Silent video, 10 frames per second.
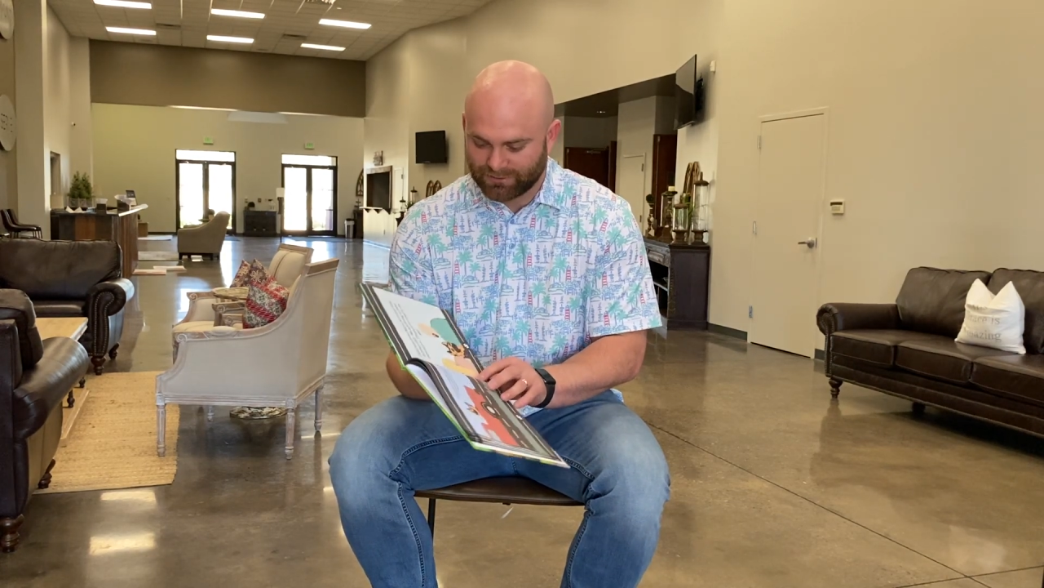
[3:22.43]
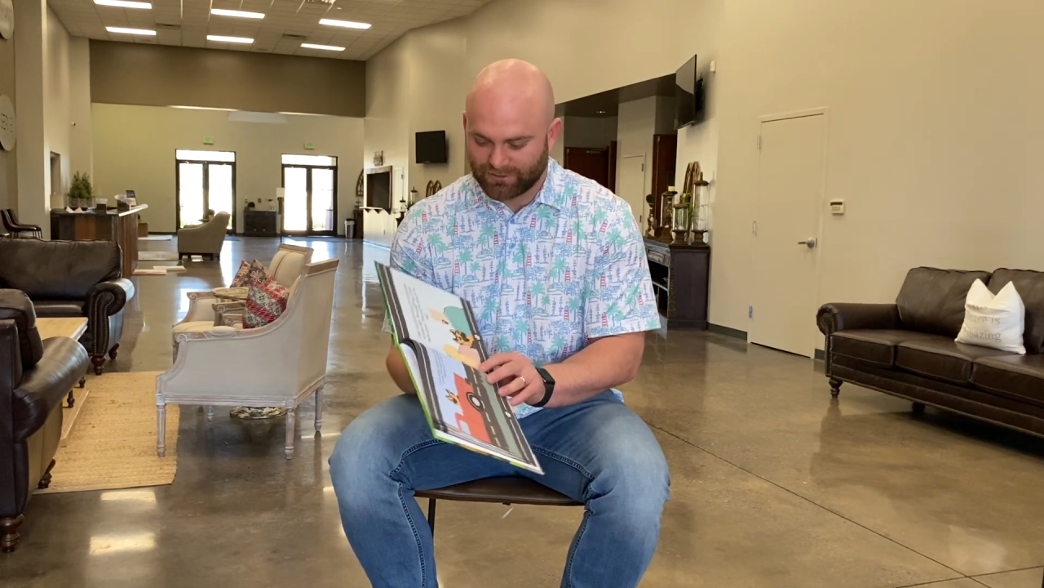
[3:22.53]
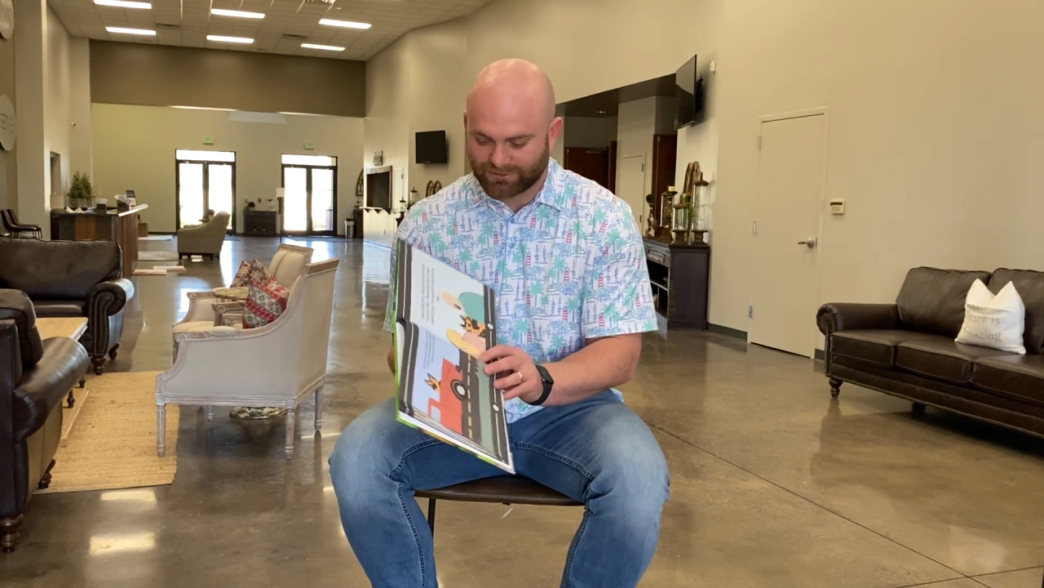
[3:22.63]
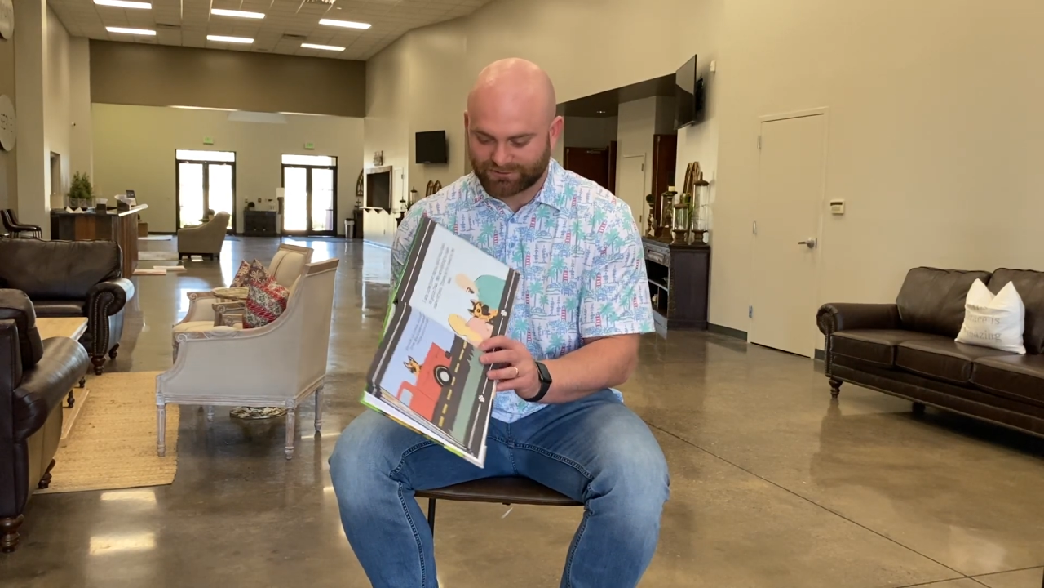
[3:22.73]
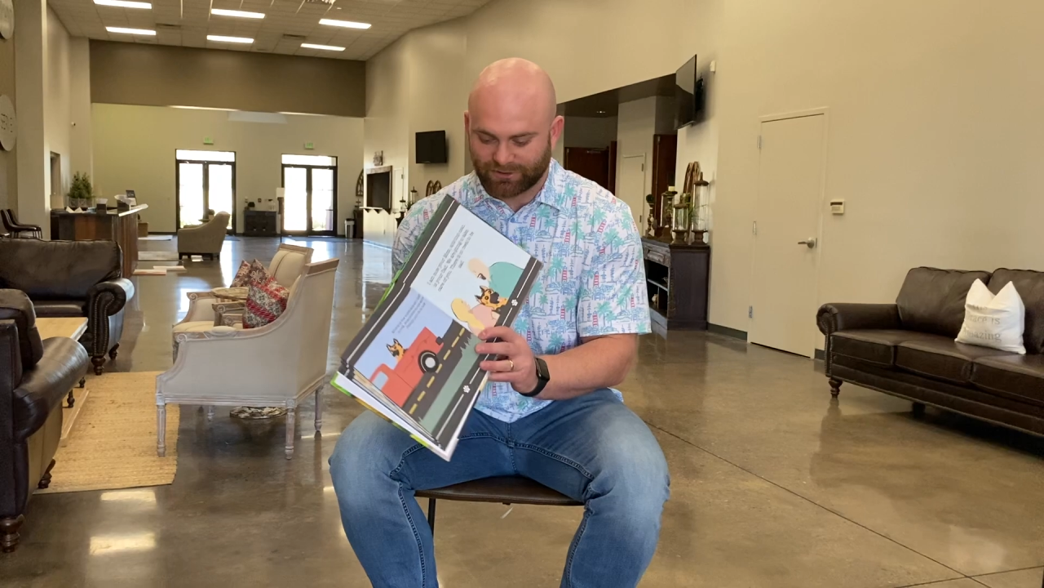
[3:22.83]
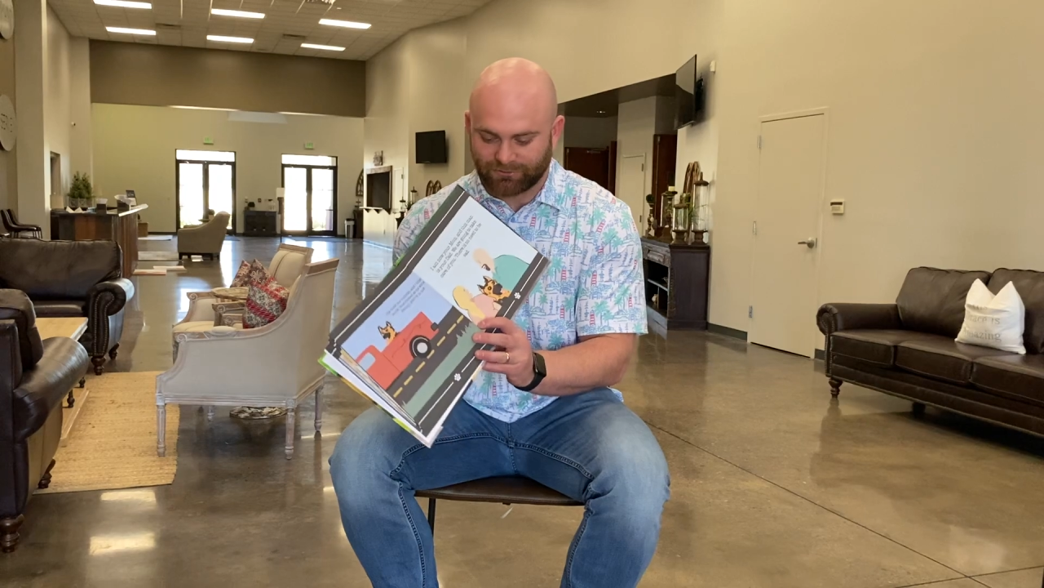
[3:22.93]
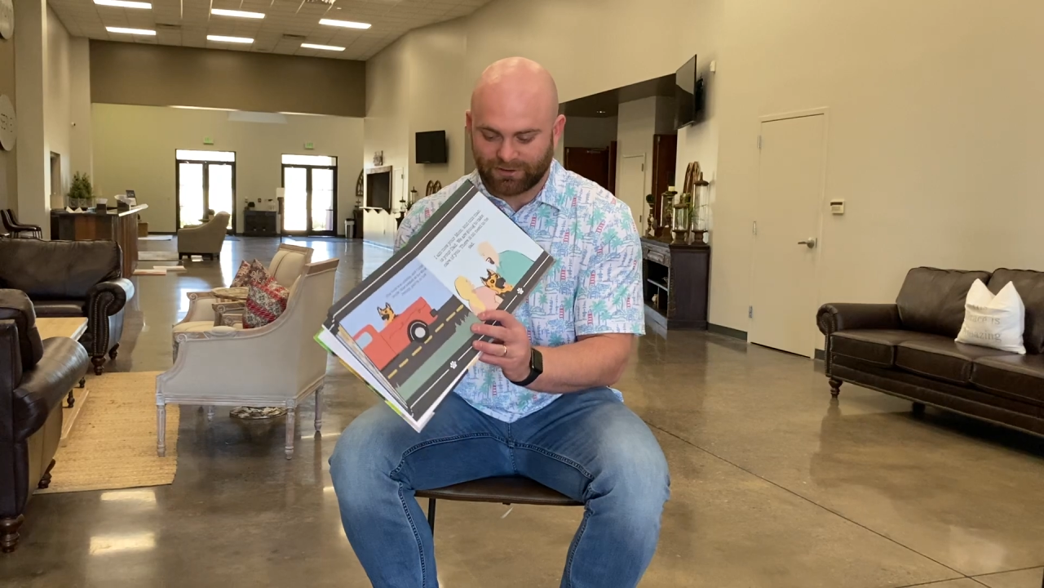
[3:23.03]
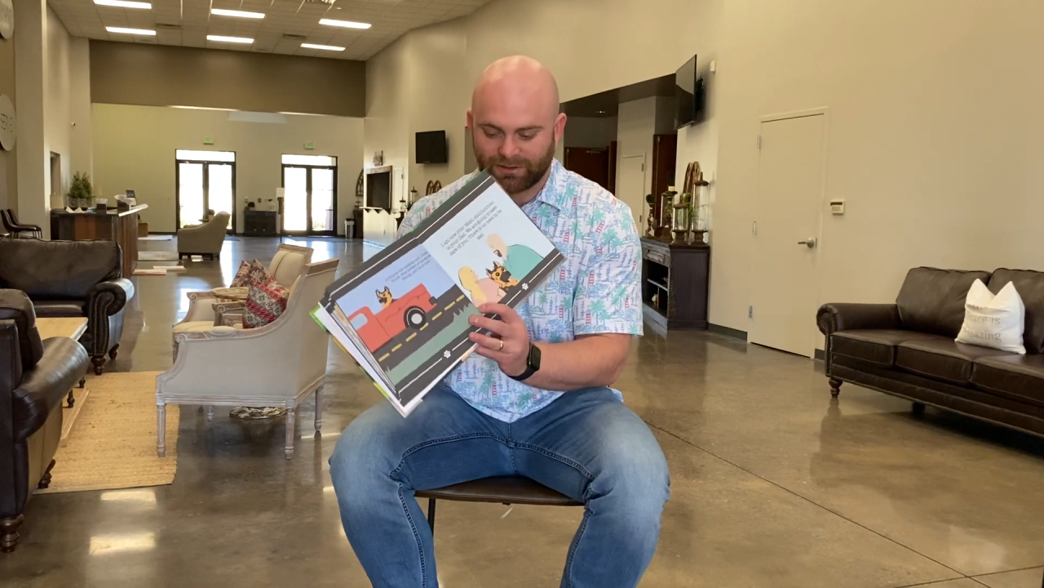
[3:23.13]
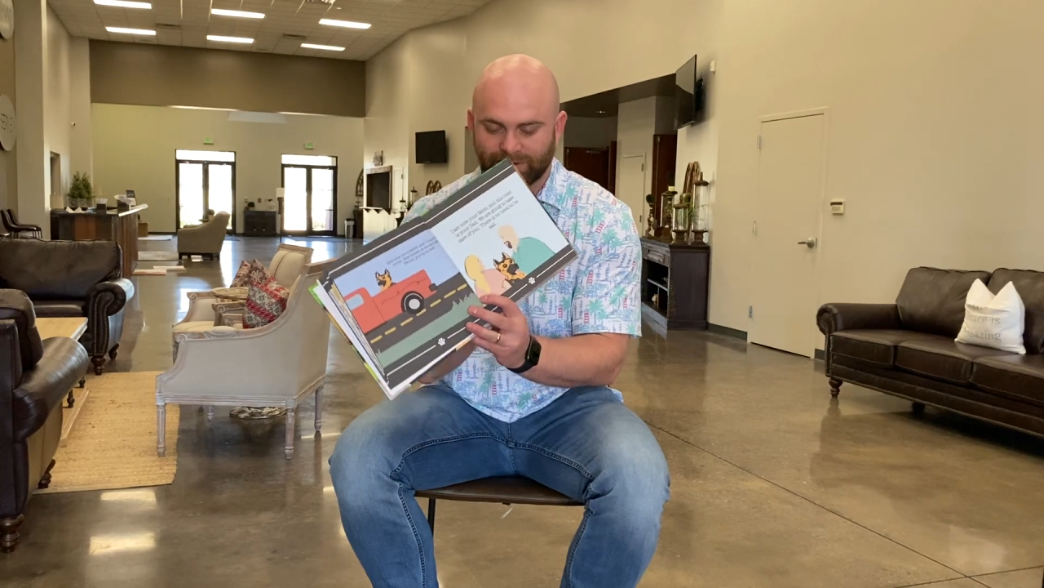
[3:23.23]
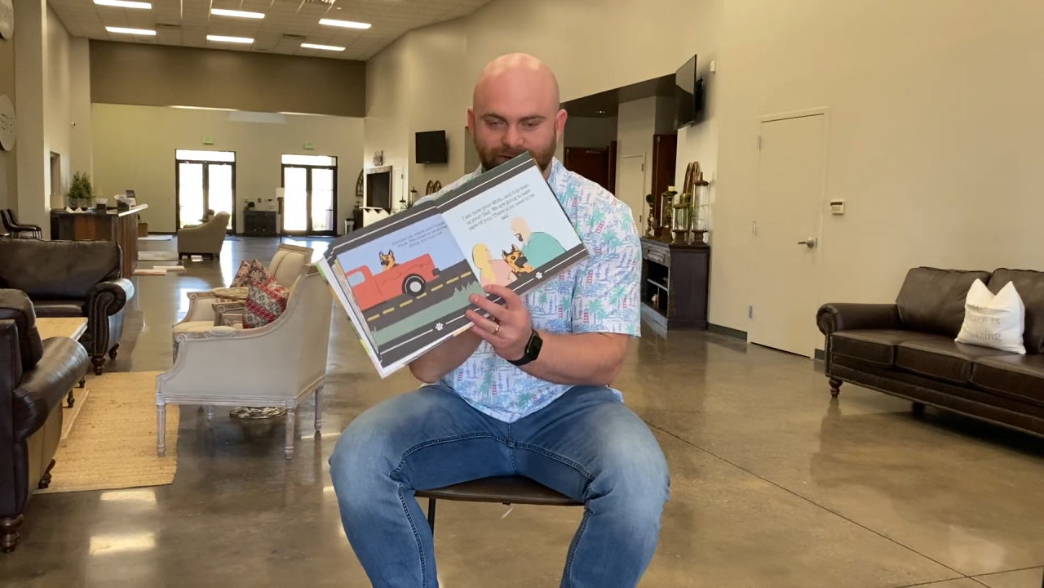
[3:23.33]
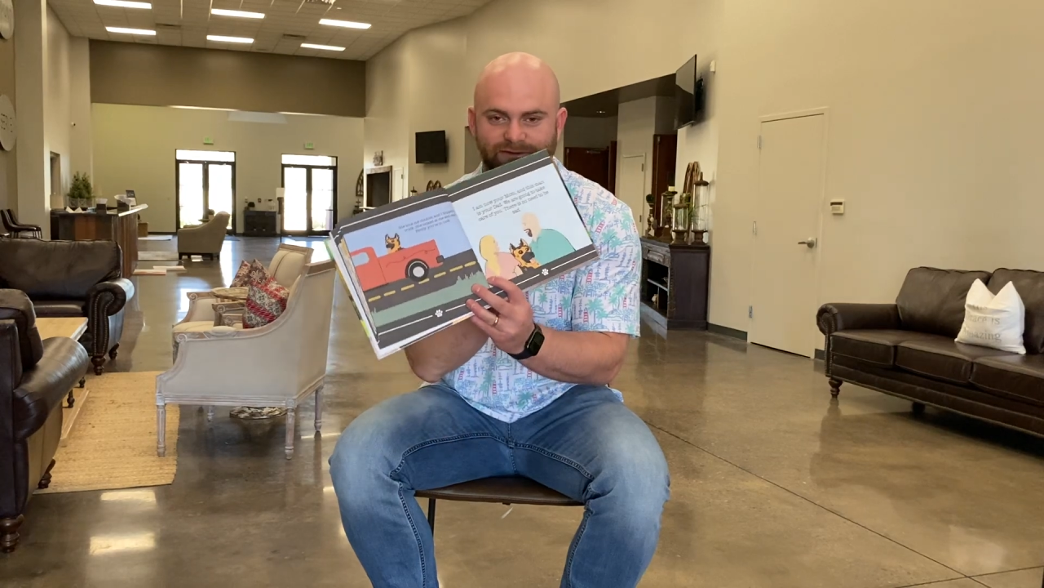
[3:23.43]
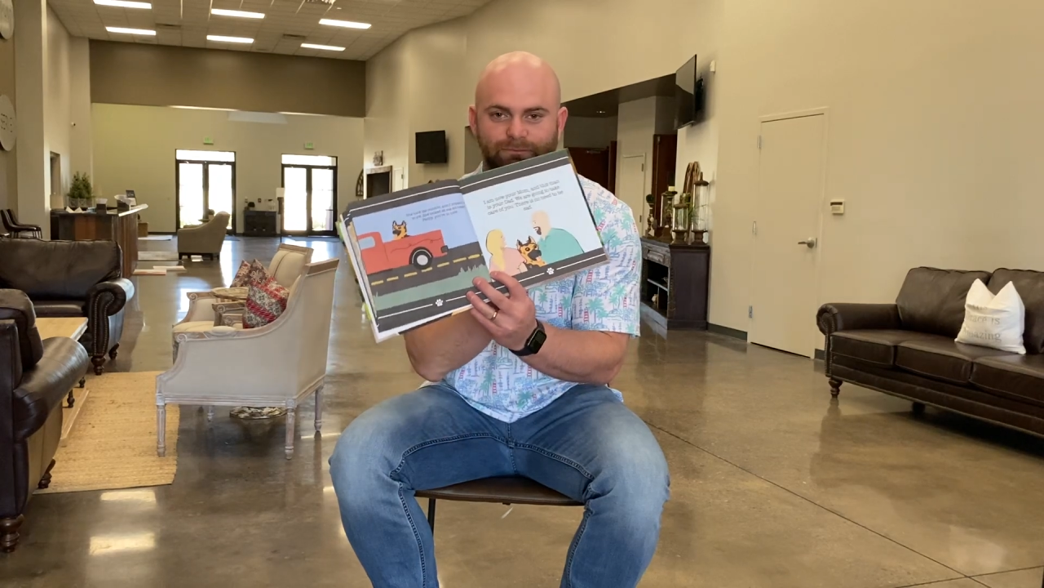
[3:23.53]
There is no need